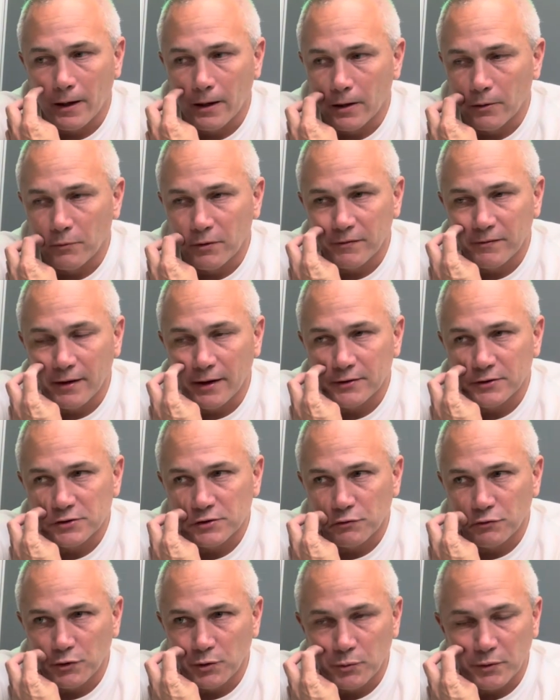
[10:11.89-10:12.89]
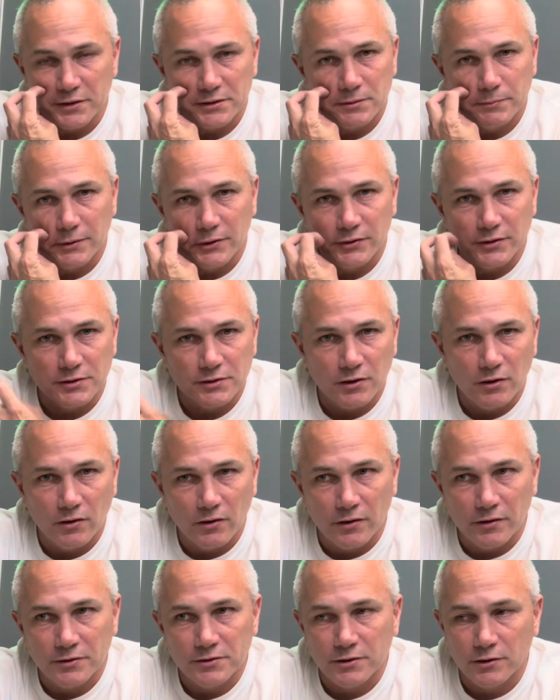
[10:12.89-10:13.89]
We've got just a few weeks to build this
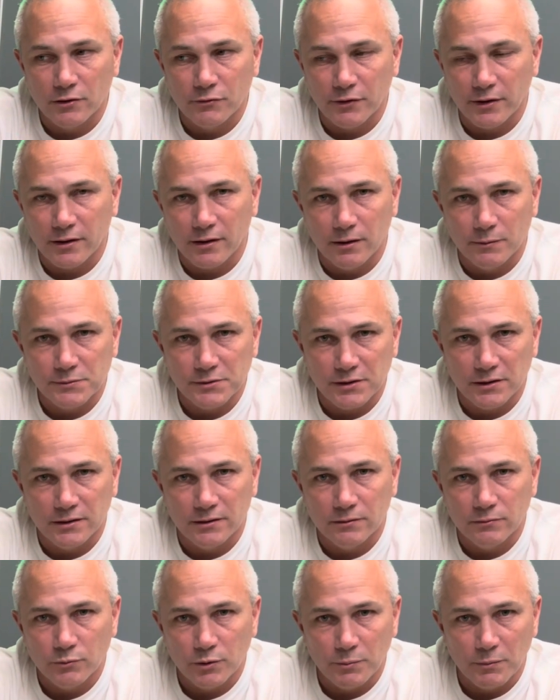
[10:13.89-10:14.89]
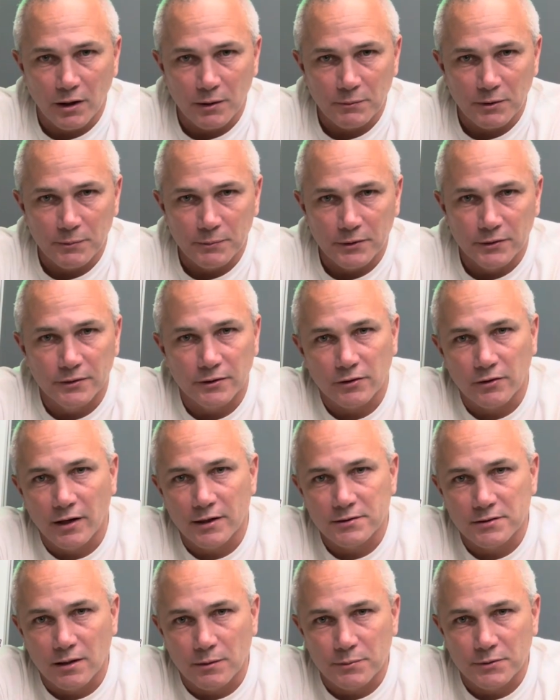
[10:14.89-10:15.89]
car, so if it comes in, we might be building a
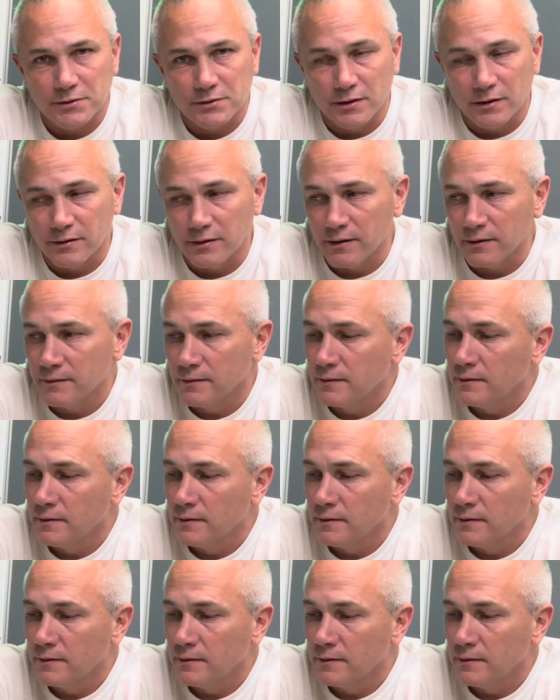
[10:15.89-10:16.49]
Grasshopper Sunday.